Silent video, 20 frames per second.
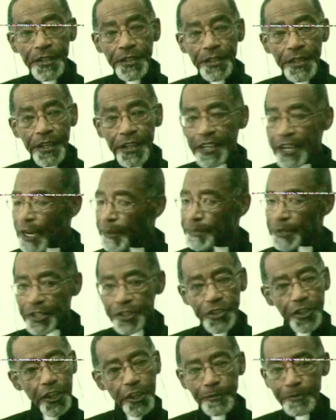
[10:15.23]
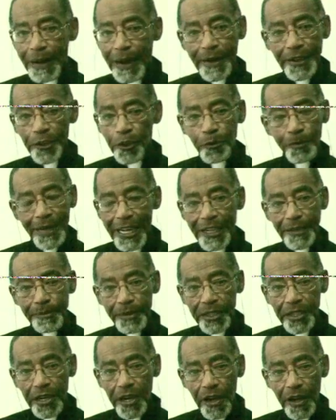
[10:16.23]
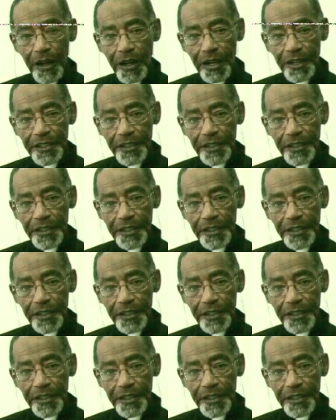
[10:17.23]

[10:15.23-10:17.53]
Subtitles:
He couldn't be judged by nobody but God.